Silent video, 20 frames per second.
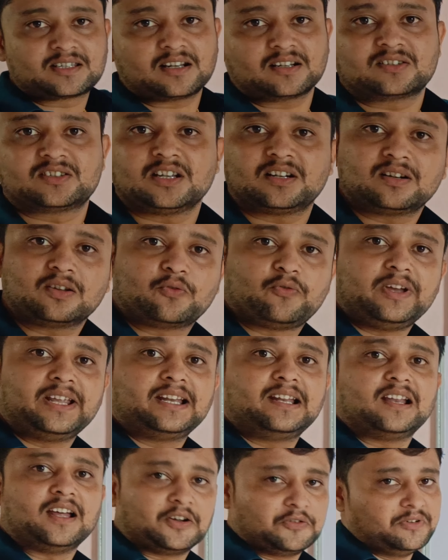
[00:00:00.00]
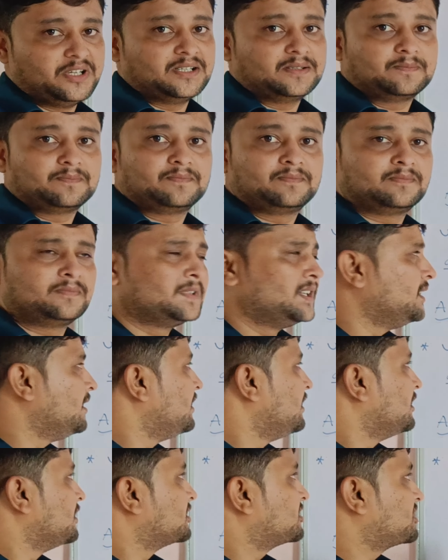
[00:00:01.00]
structured query language.
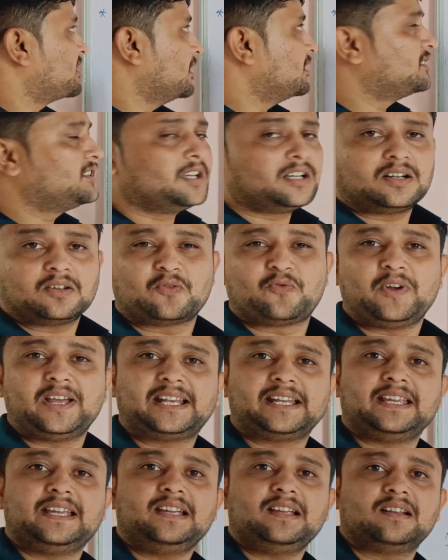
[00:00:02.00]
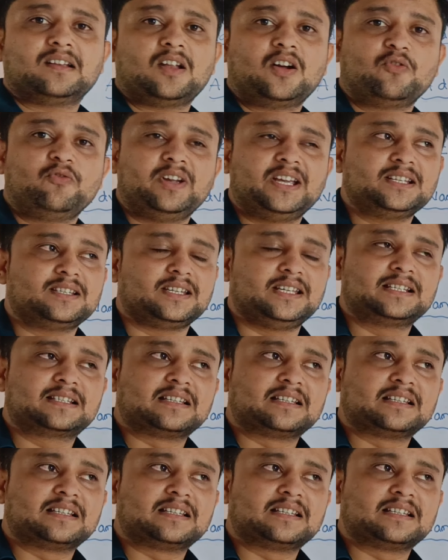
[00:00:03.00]
Structured query language